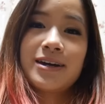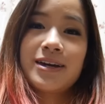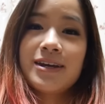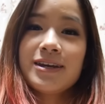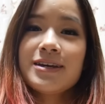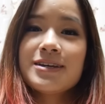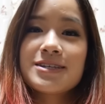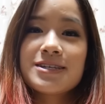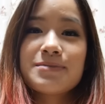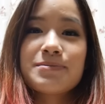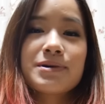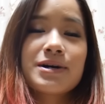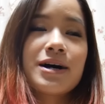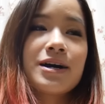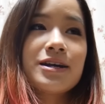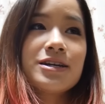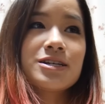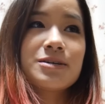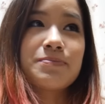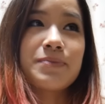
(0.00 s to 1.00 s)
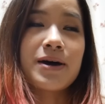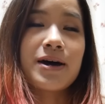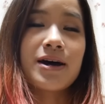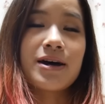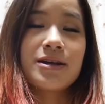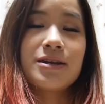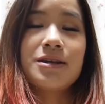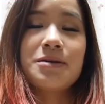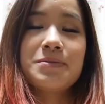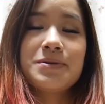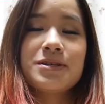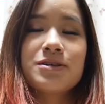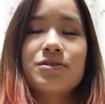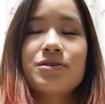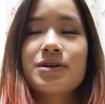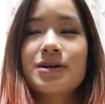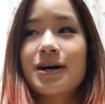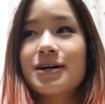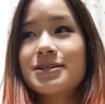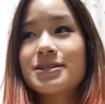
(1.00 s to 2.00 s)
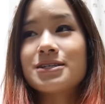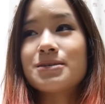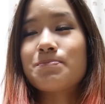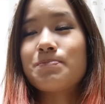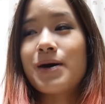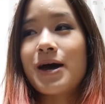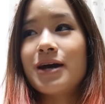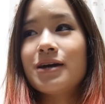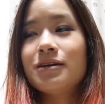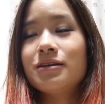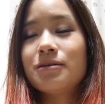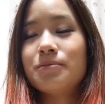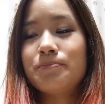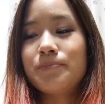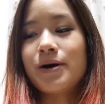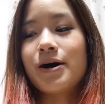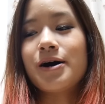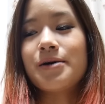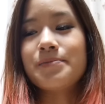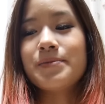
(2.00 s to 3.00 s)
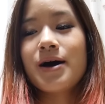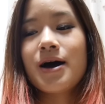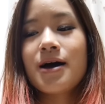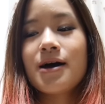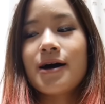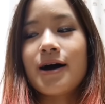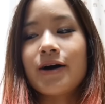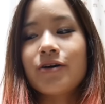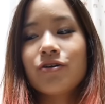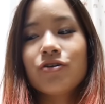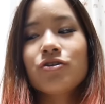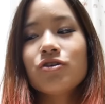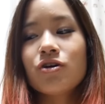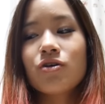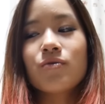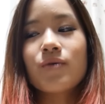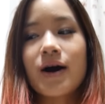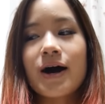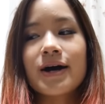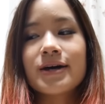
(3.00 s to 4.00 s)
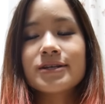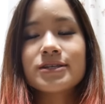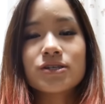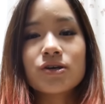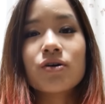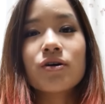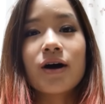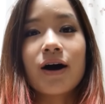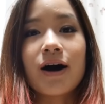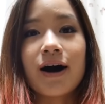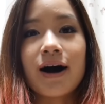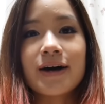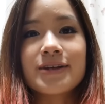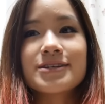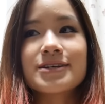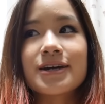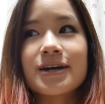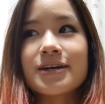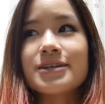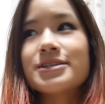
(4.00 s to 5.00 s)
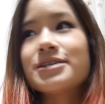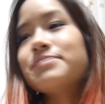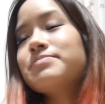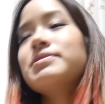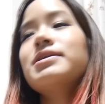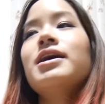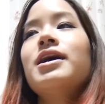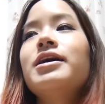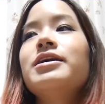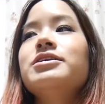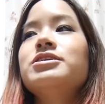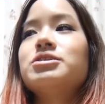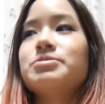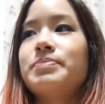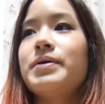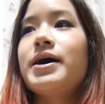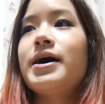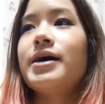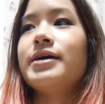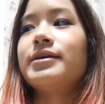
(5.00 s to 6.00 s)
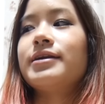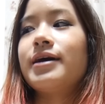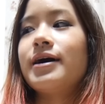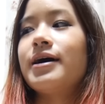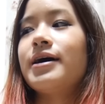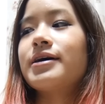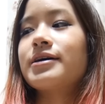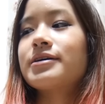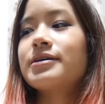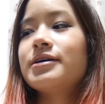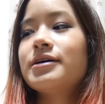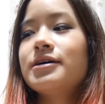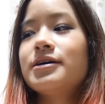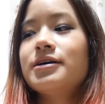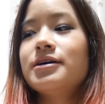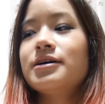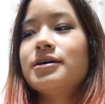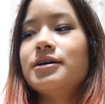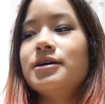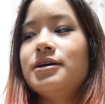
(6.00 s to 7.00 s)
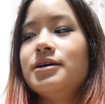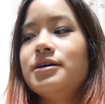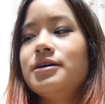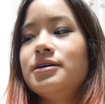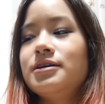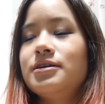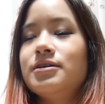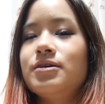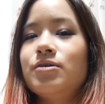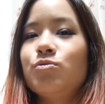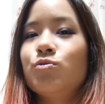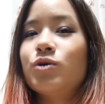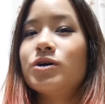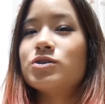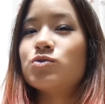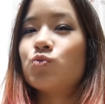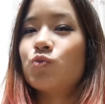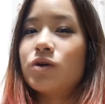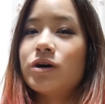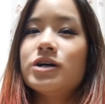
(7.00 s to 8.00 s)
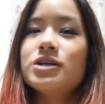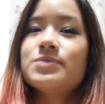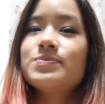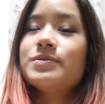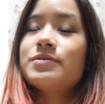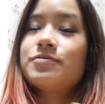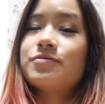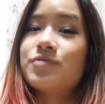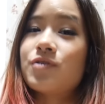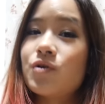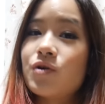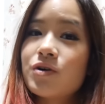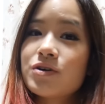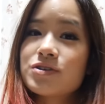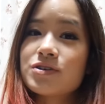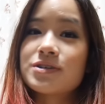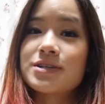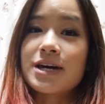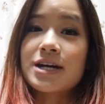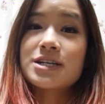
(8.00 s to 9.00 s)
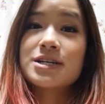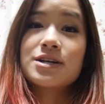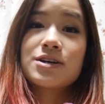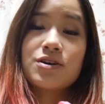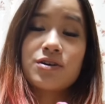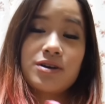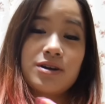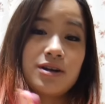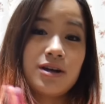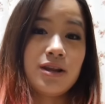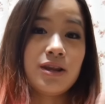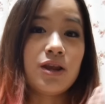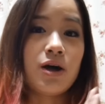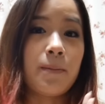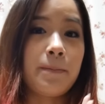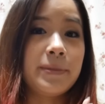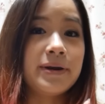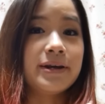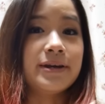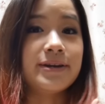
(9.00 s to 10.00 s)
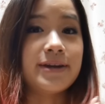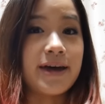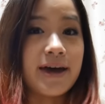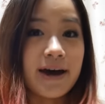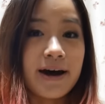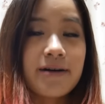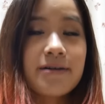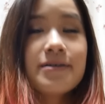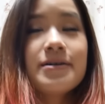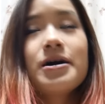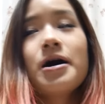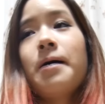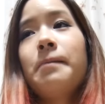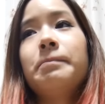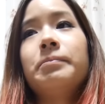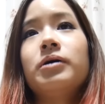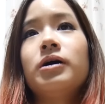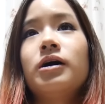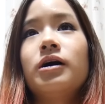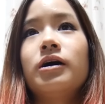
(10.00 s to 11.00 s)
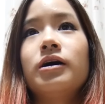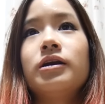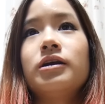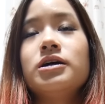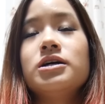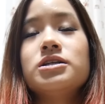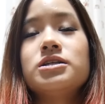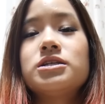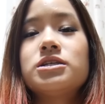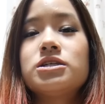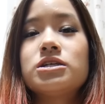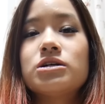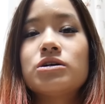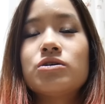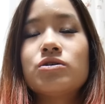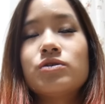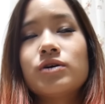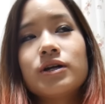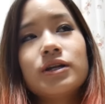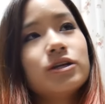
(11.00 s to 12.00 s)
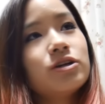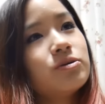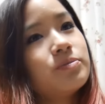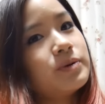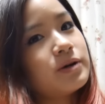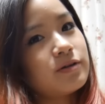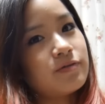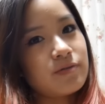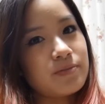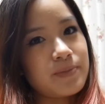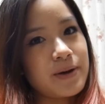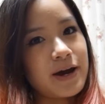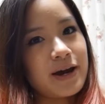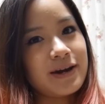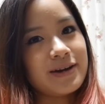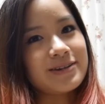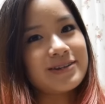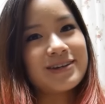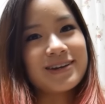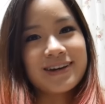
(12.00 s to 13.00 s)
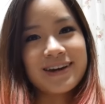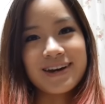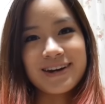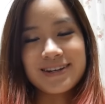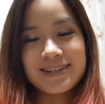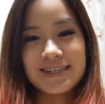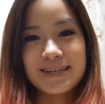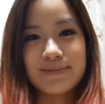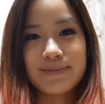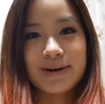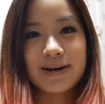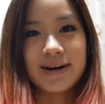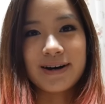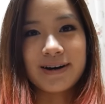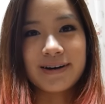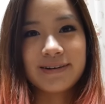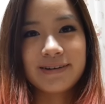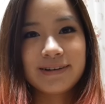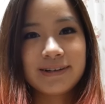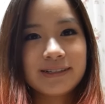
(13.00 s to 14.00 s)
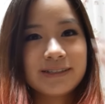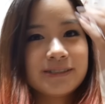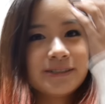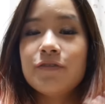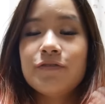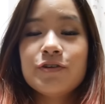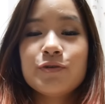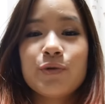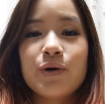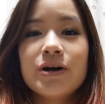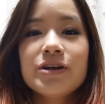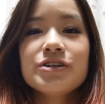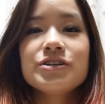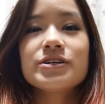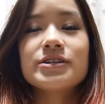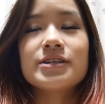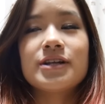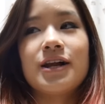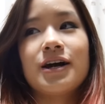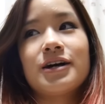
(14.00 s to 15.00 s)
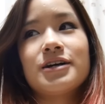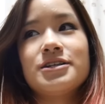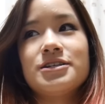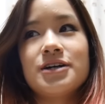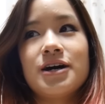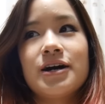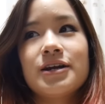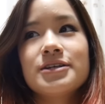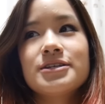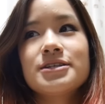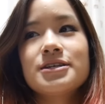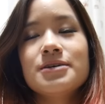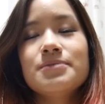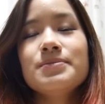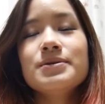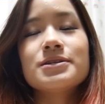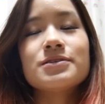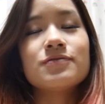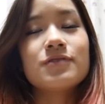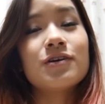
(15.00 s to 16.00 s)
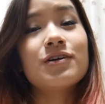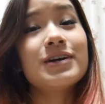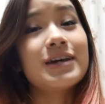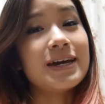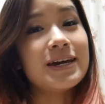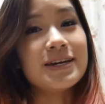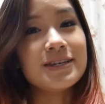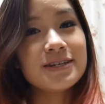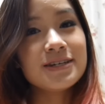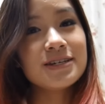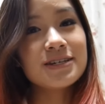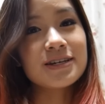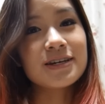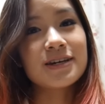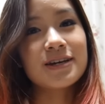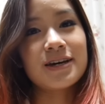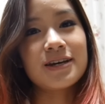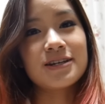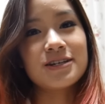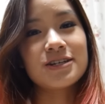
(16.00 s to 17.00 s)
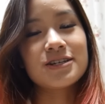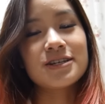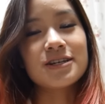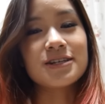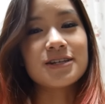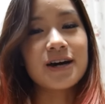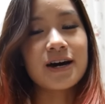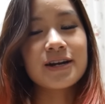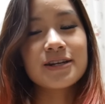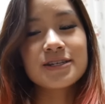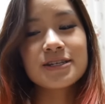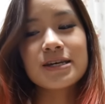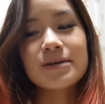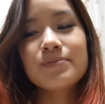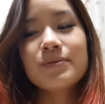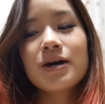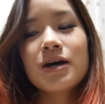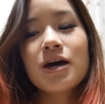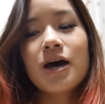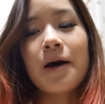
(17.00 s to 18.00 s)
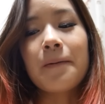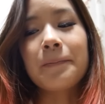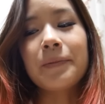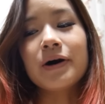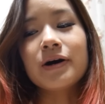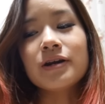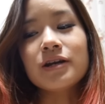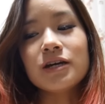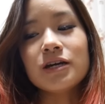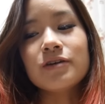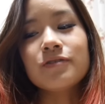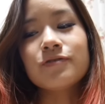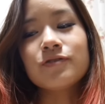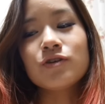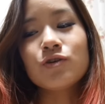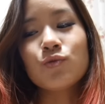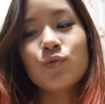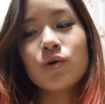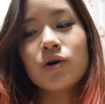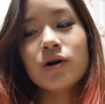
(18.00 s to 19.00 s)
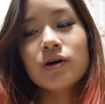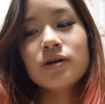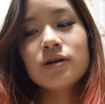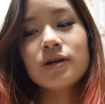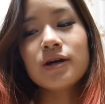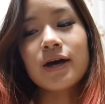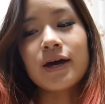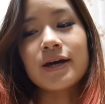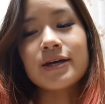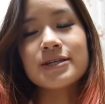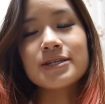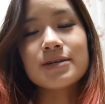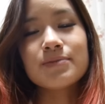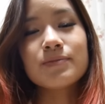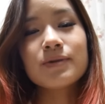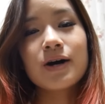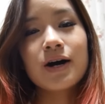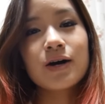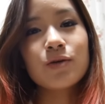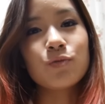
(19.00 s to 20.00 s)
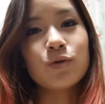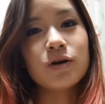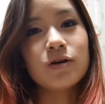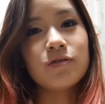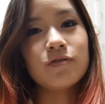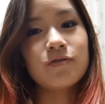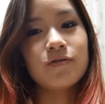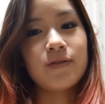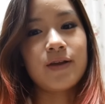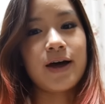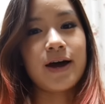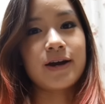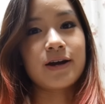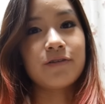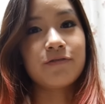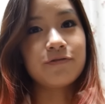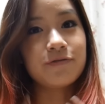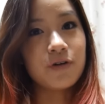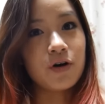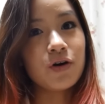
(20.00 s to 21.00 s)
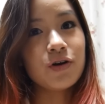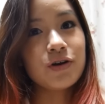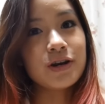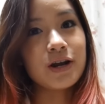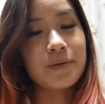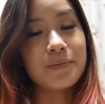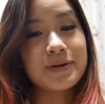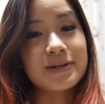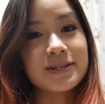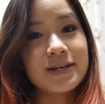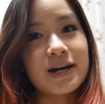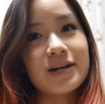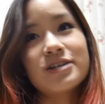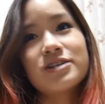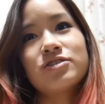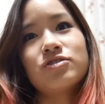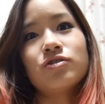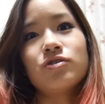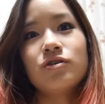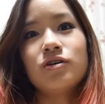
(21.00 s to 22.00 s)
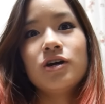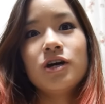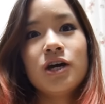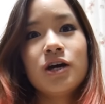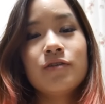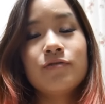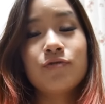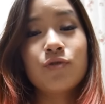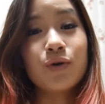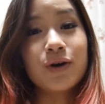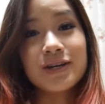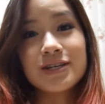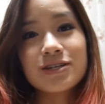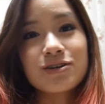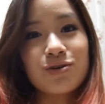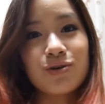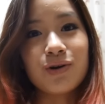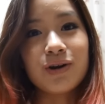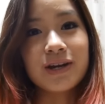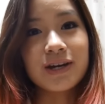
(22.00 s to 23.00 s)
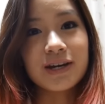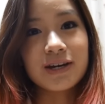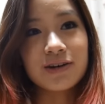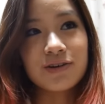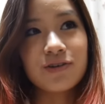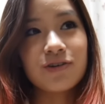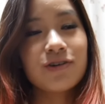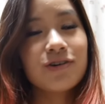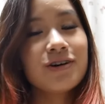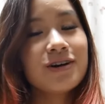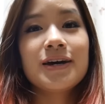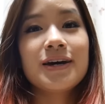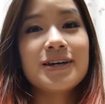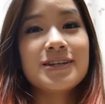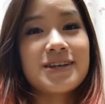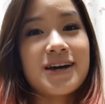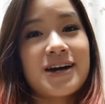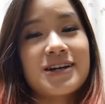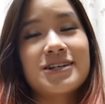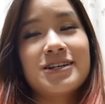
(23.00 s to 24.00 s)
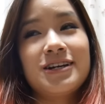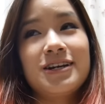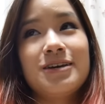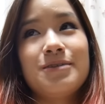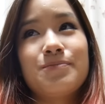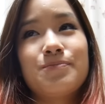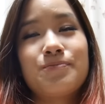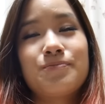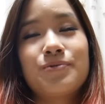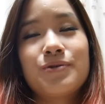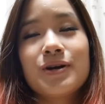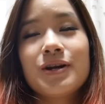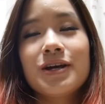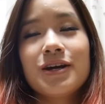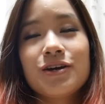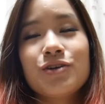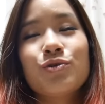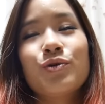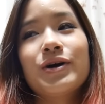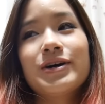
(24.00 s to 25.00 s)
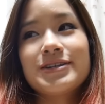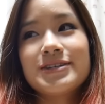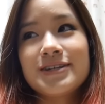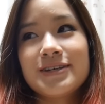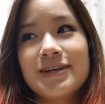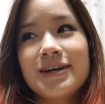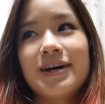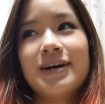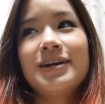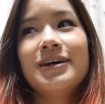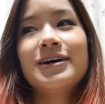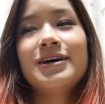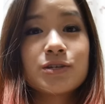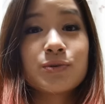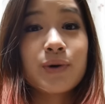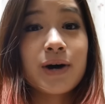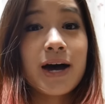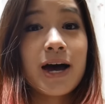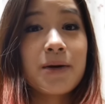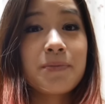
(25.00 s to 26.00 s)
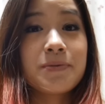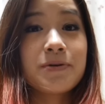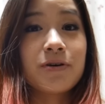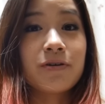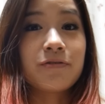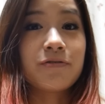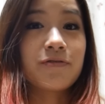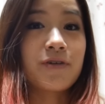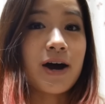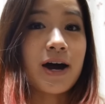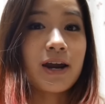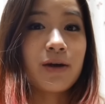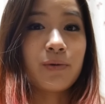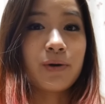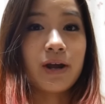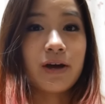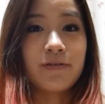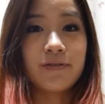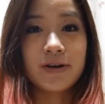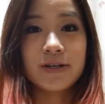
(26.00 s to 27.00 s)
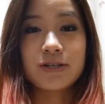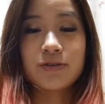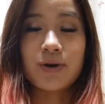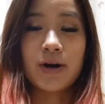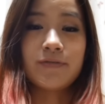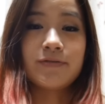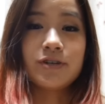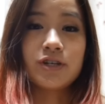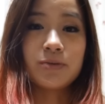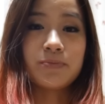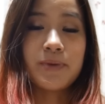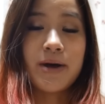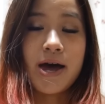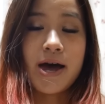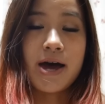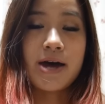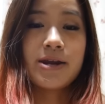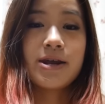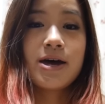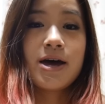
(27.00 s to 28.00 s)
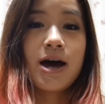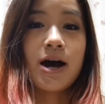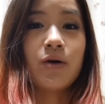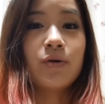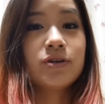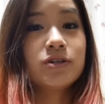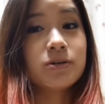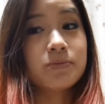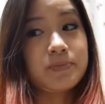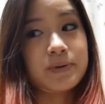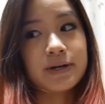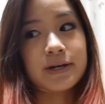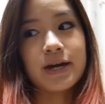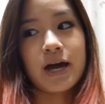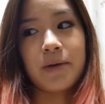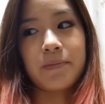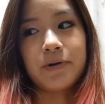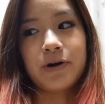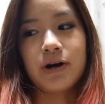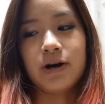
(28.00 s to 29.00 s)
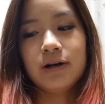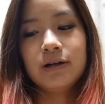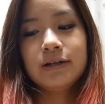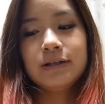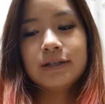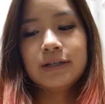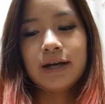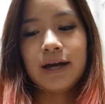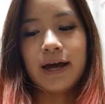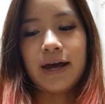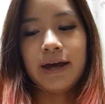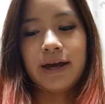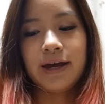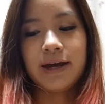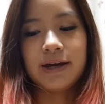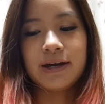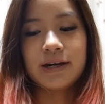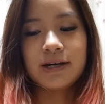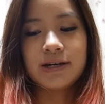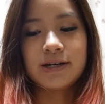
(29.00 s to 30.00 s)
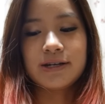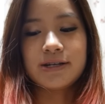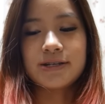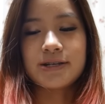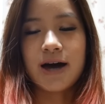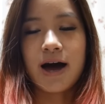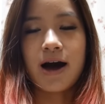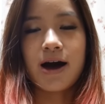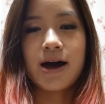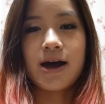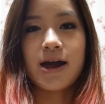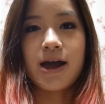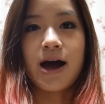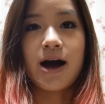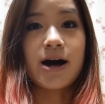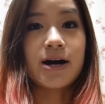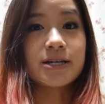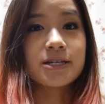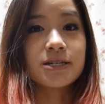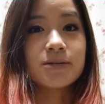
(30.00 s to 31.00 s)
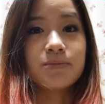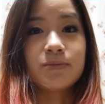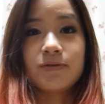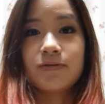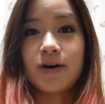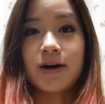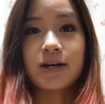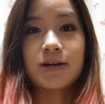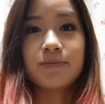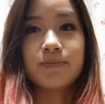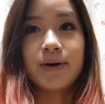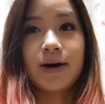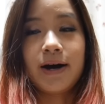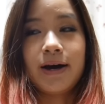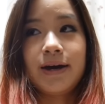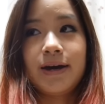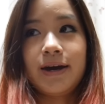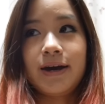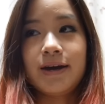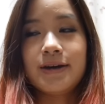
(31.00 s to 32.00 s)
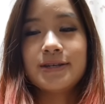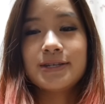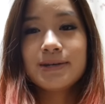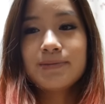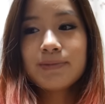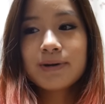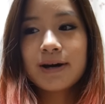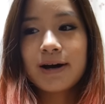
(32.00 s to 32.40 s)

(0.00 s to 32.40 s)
Getting a SIM card in Japan, let me tell you guys, it's a pain in the bum. I don't know why it's so hard to get a SIM card in Japan. Like, it was worse before, so it's actually gotten a lot better now, but it's still a little bit of a pain to get a SIM card. If you want just like a data SIM, it's very easy to get just a data SIM, but if you want a SIM card with like a phone number attached, so voice calling and all, it's actually pretty annoying to get. So what happened on Friday when I first arrived in Japan, I went to Bic Camera and I asked them if I can buy a SIM